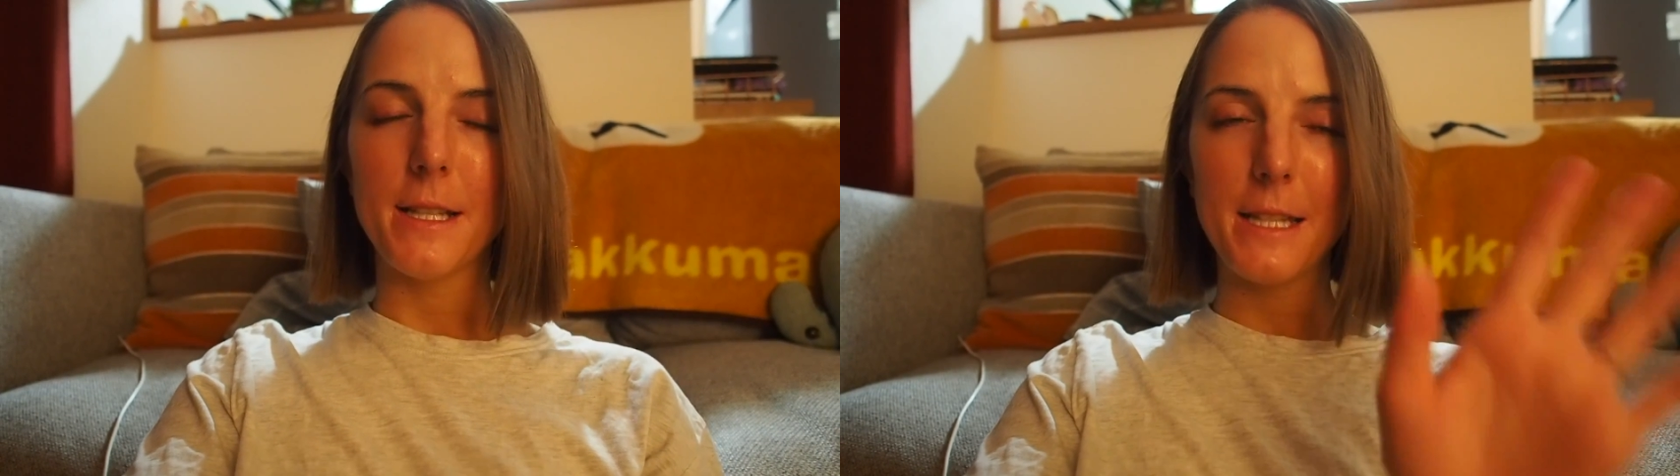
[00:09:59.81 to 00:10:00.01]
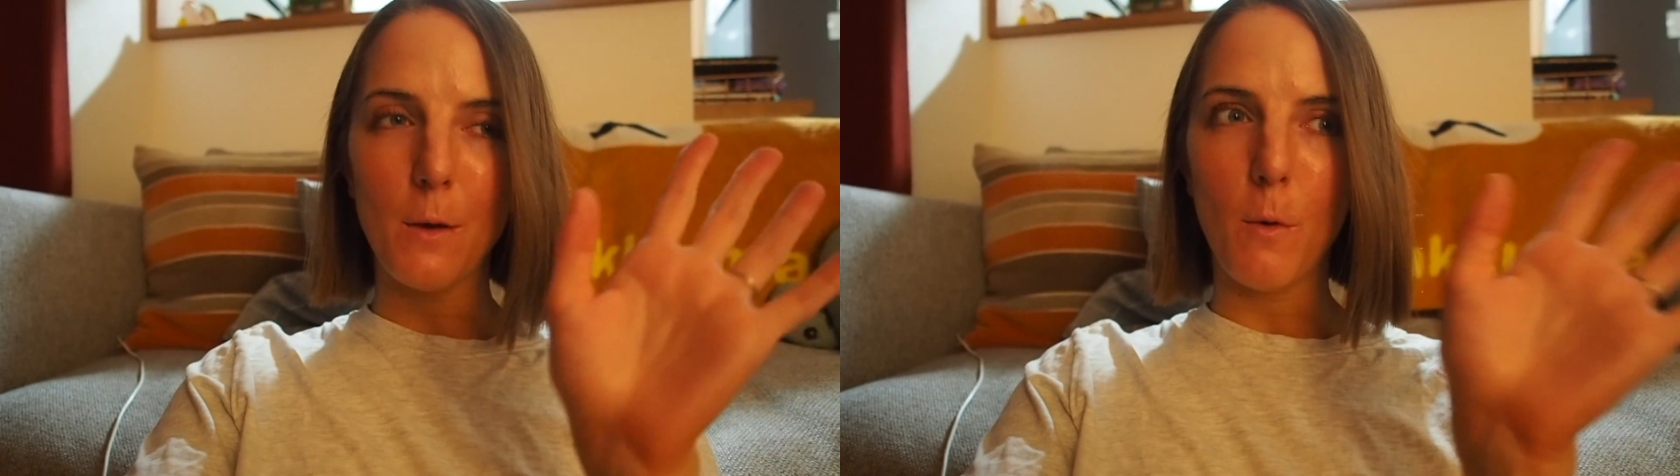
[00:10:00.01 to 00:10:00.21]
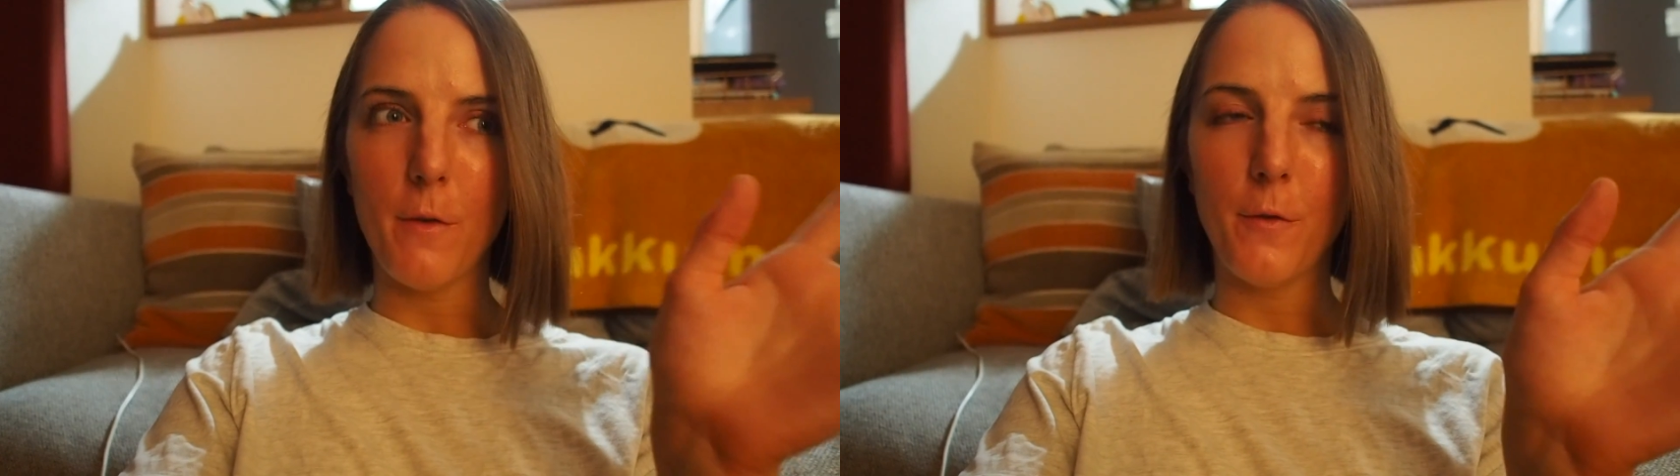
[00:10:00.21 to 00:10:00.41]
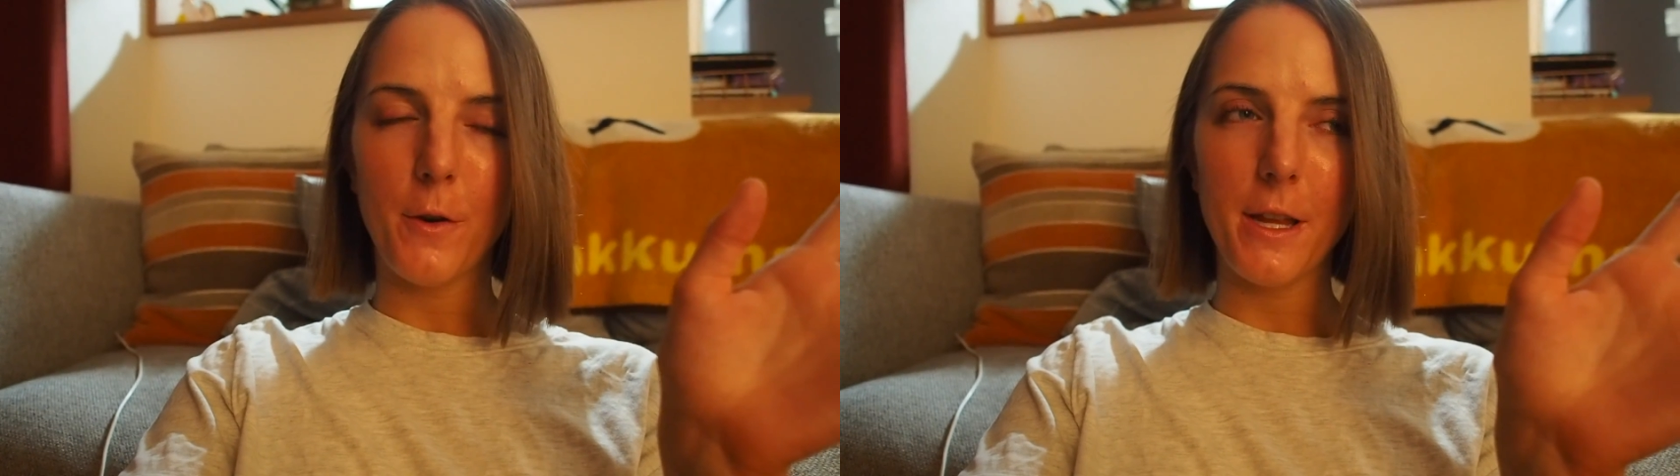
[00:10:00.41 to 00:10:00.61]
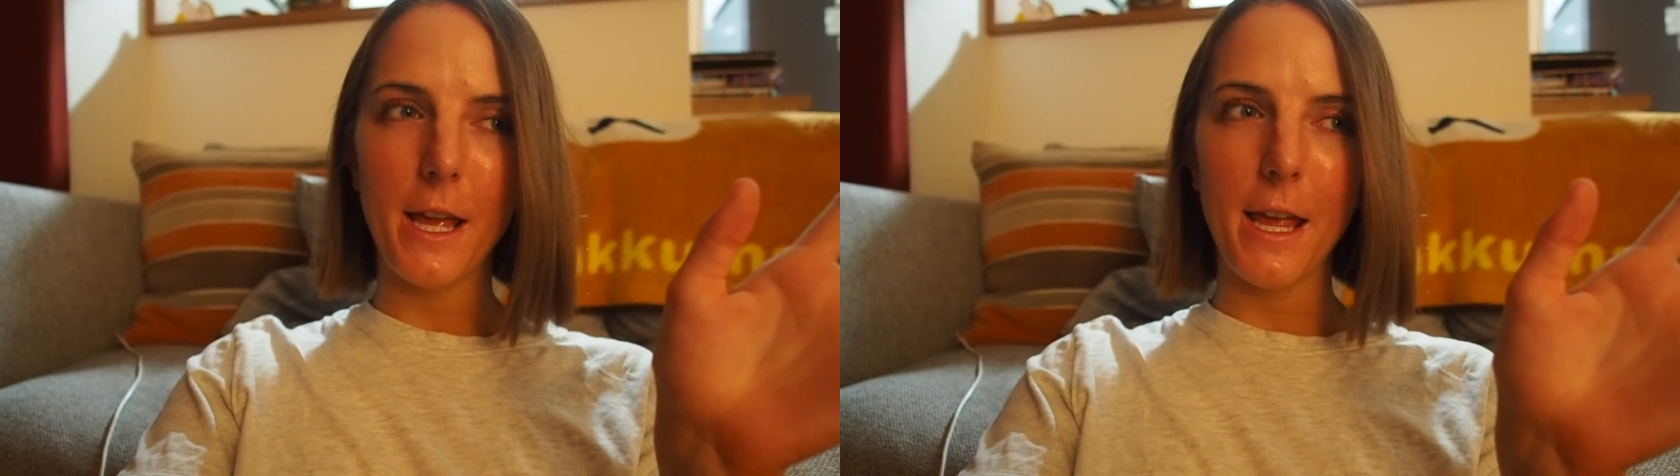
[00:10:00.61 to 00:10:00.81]
It's like
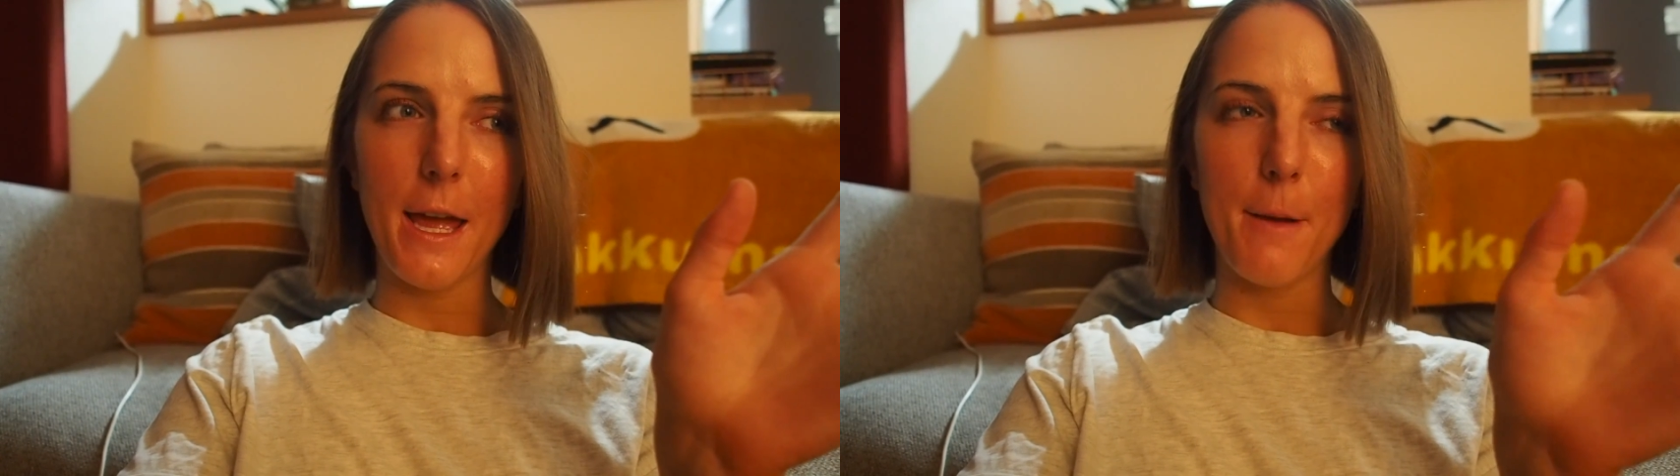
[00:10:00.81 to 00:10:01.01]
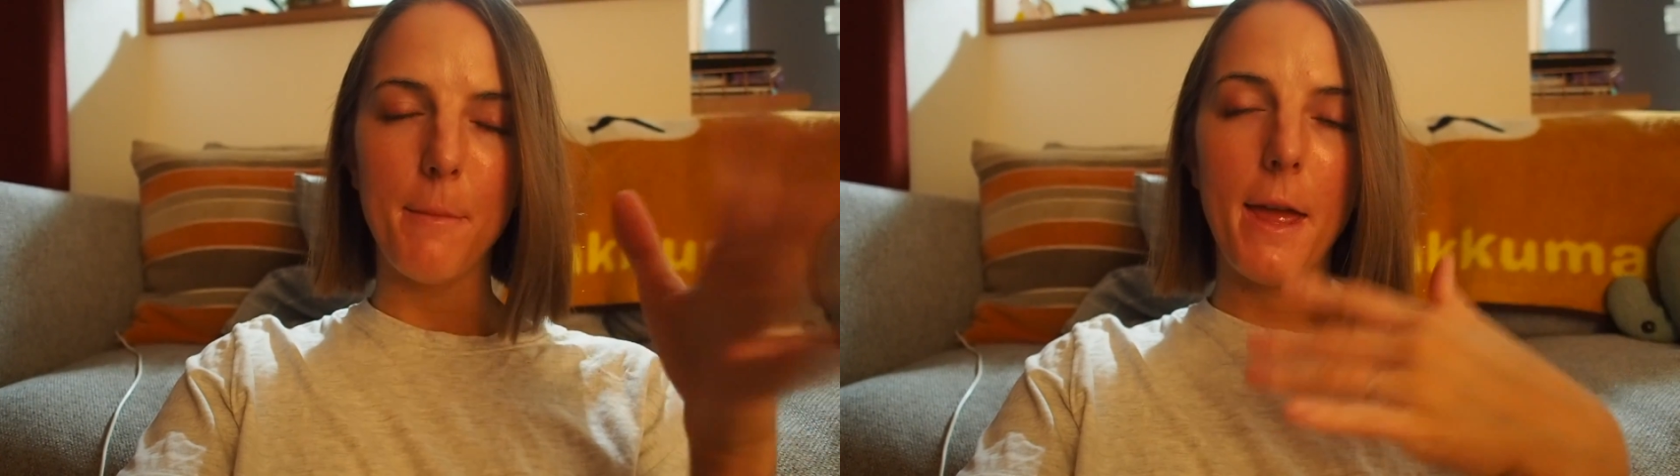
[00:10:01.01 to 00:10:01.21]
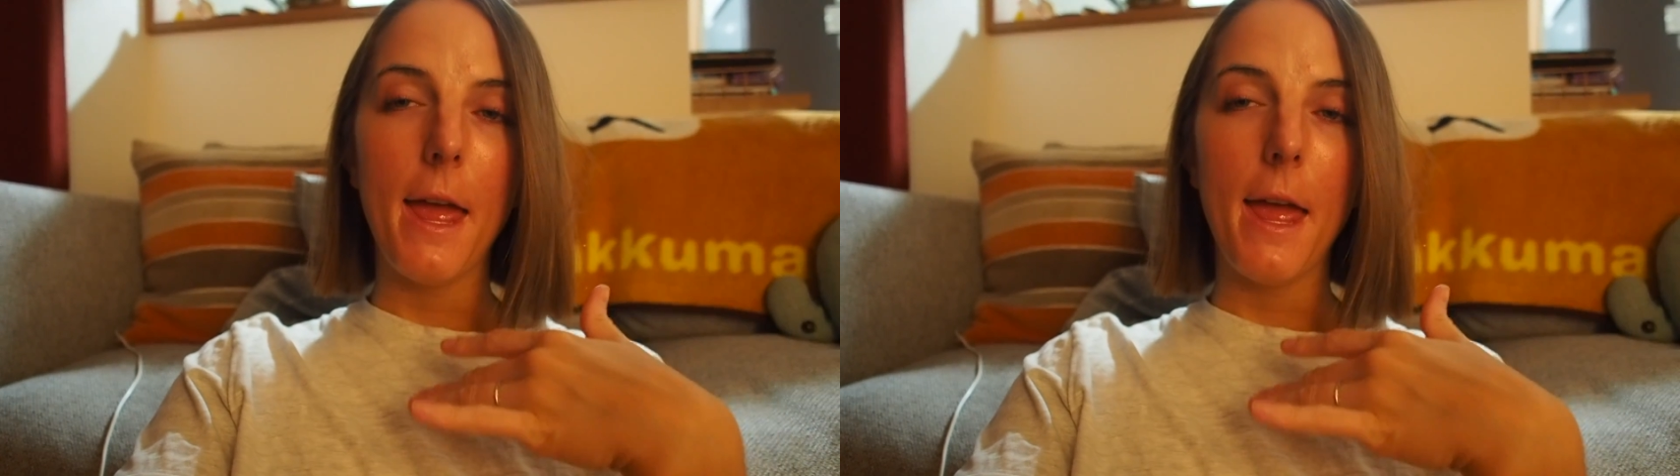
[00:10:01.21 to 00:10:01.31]
1.40 a.m.